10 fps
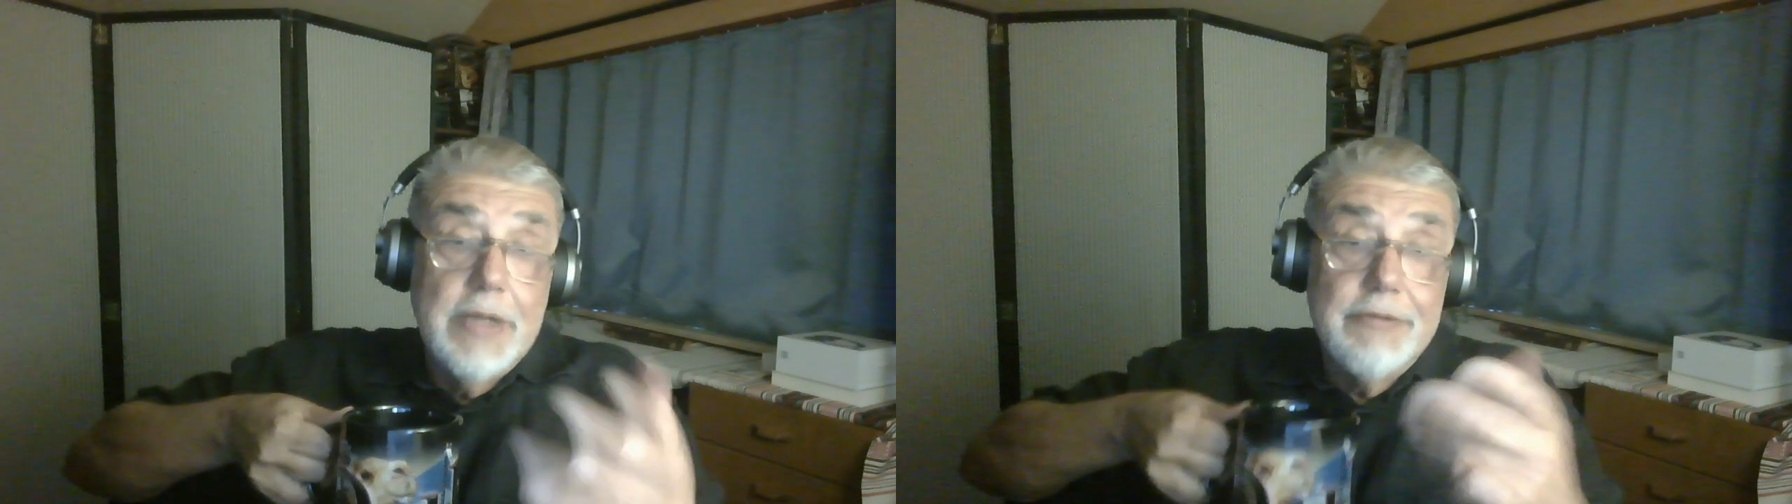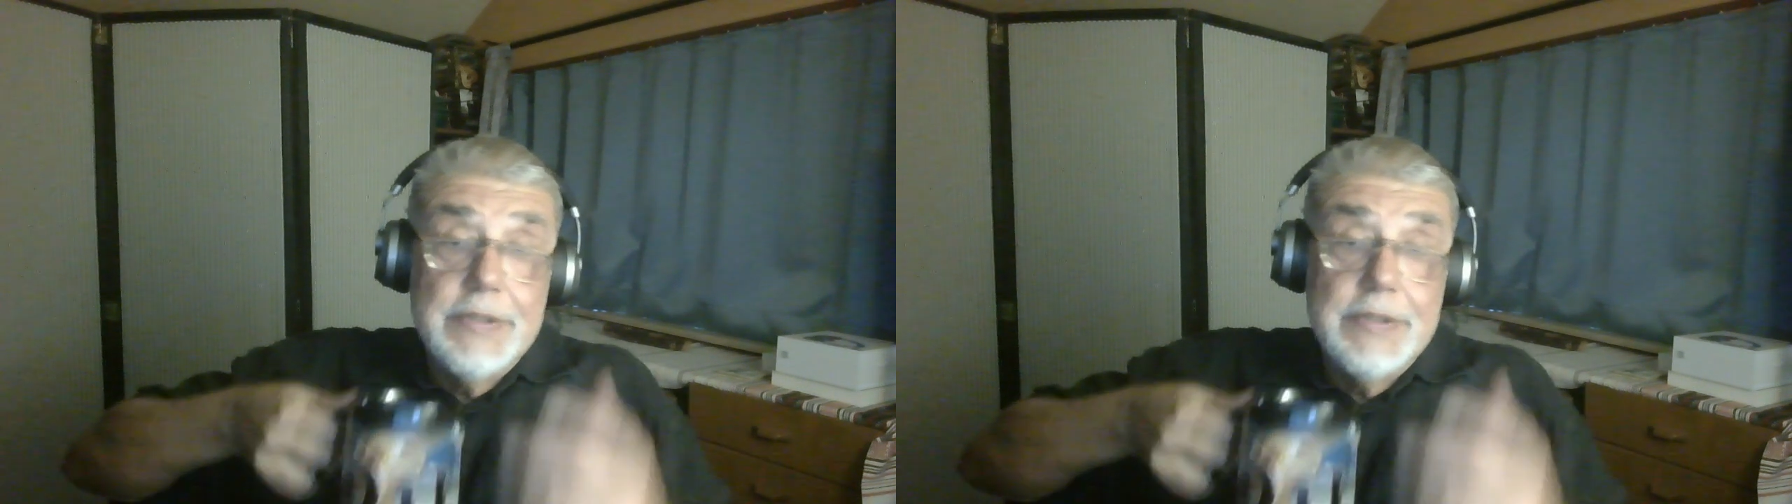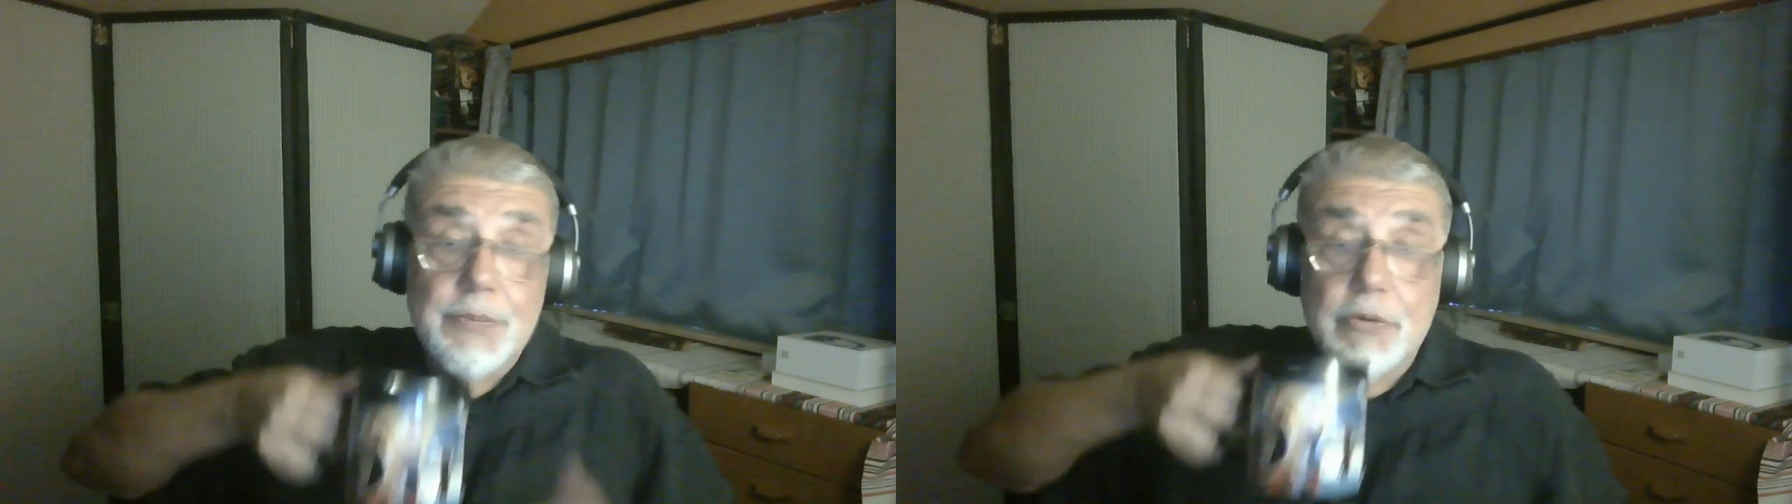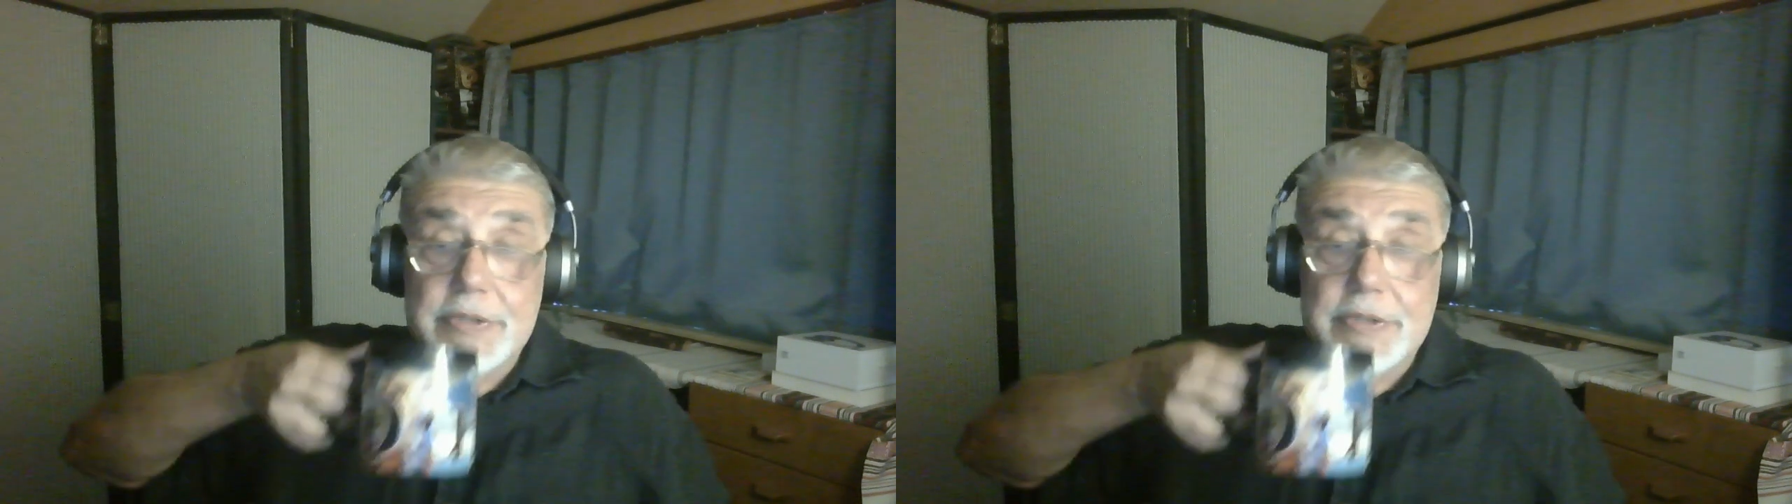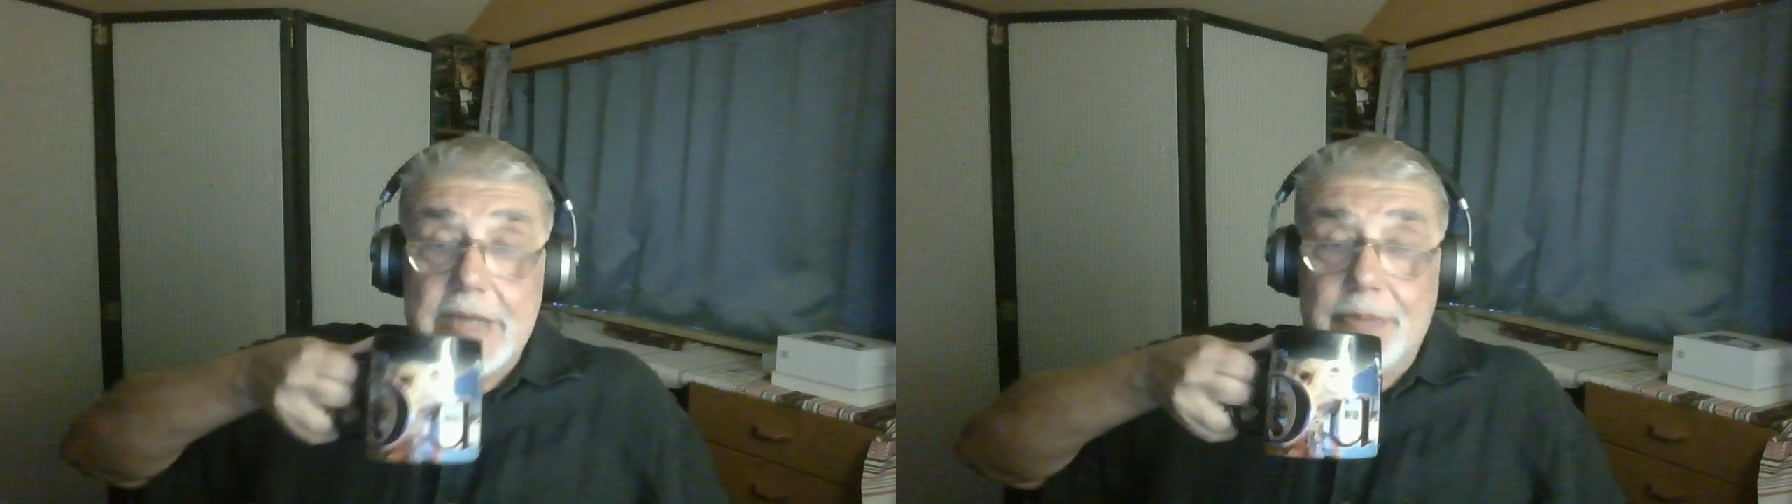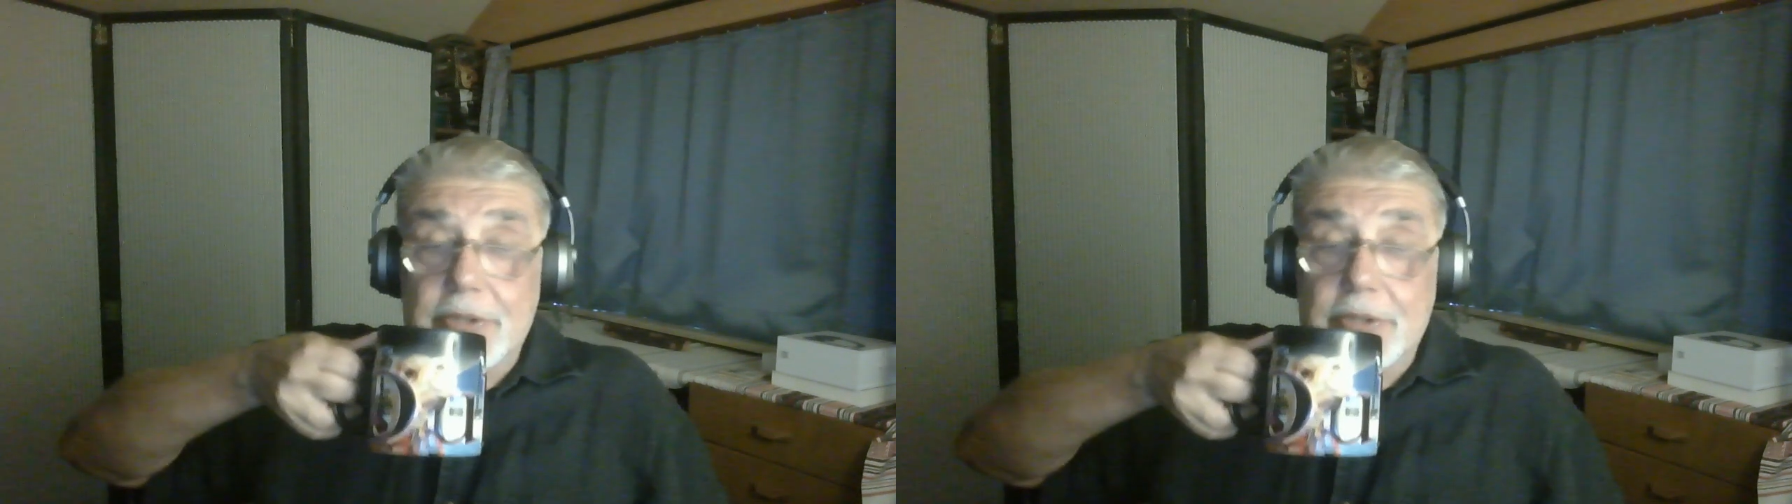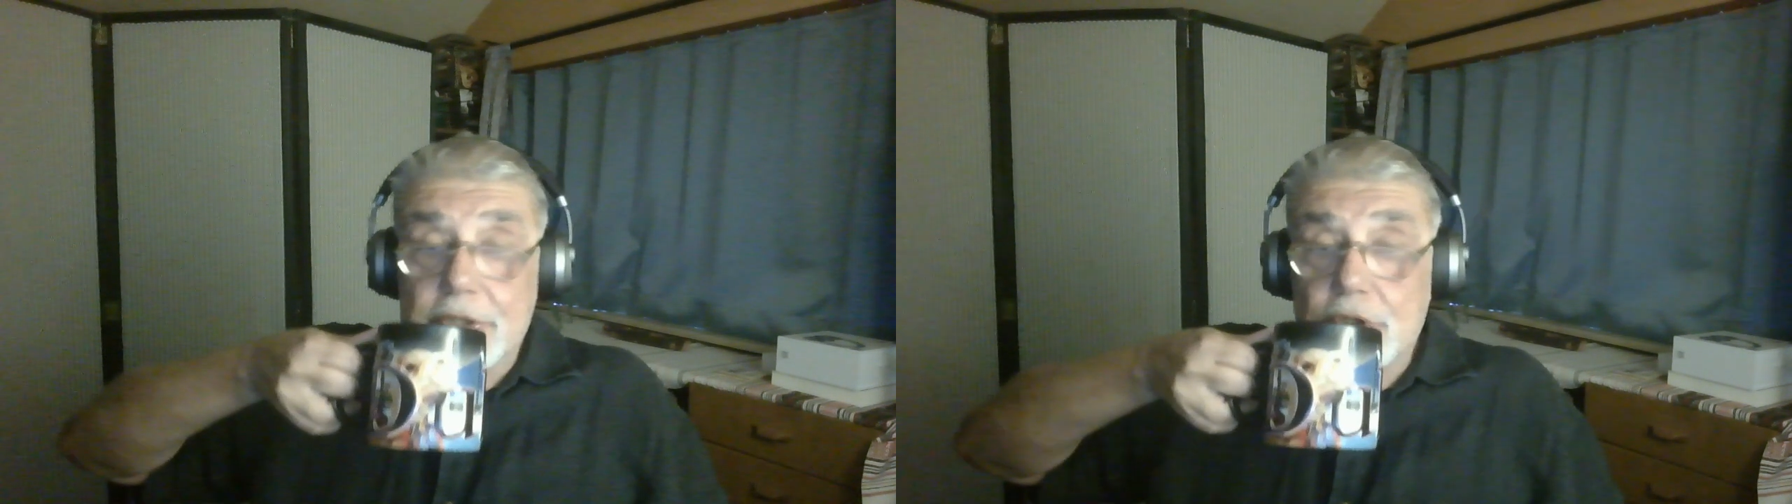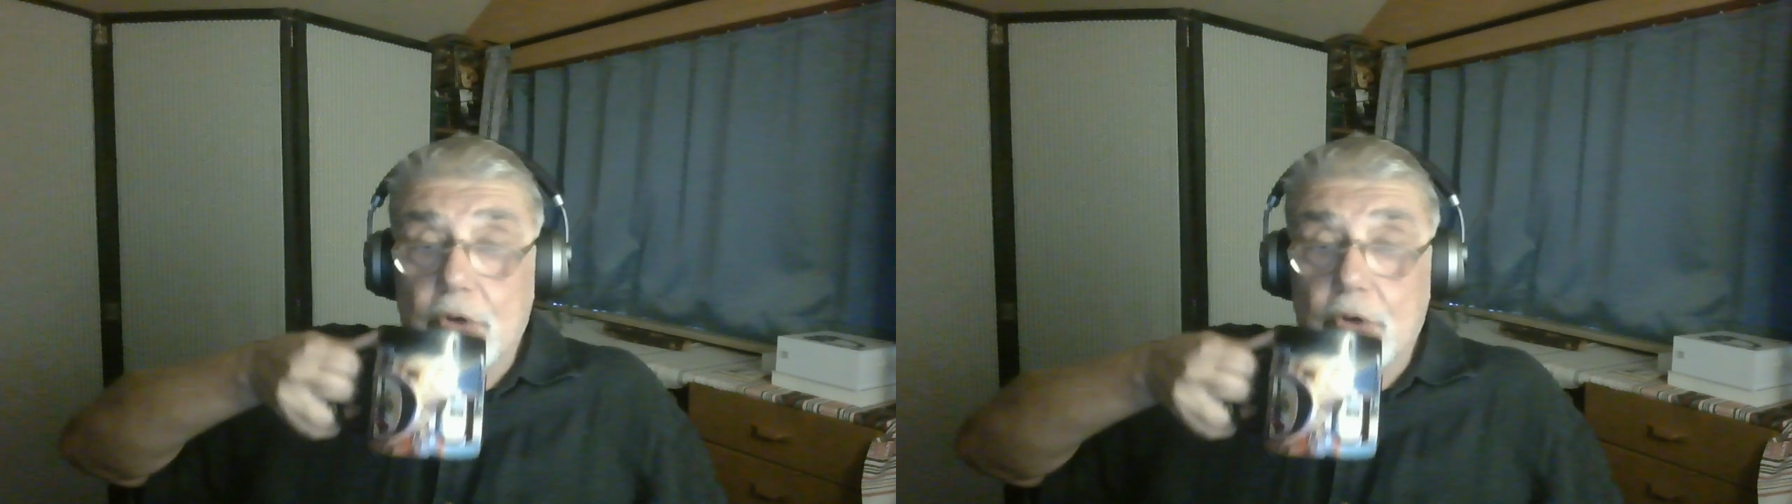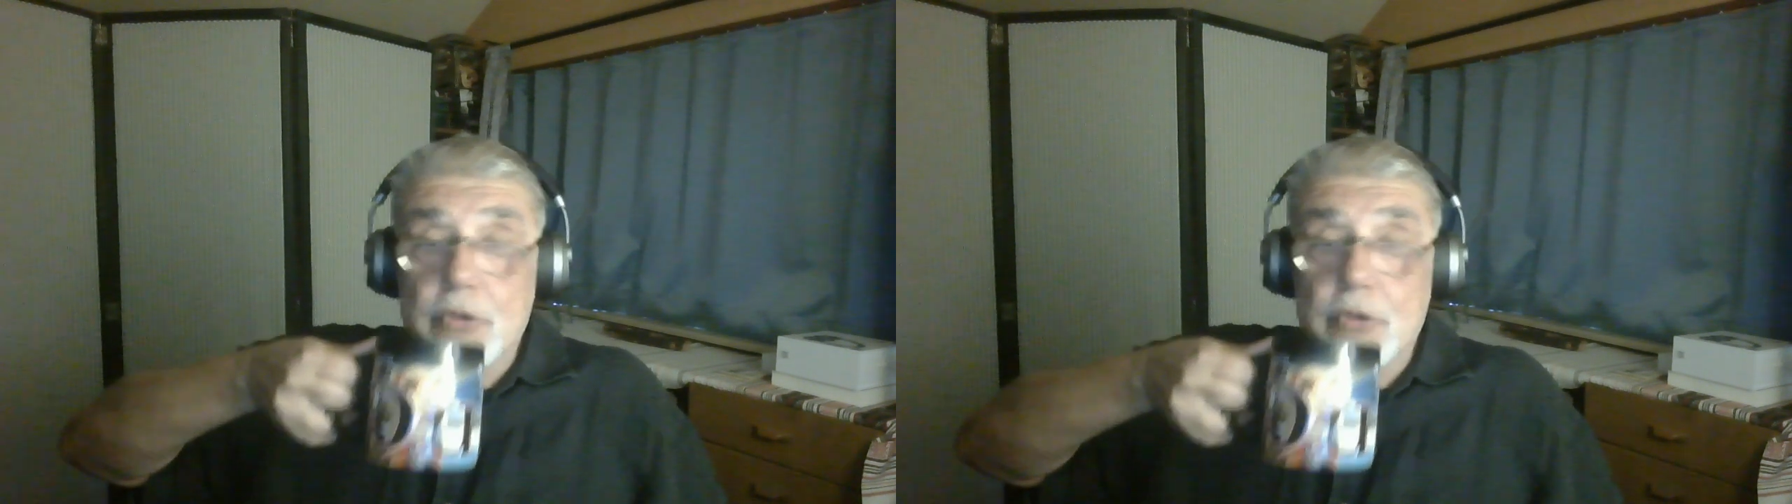to impose capital controls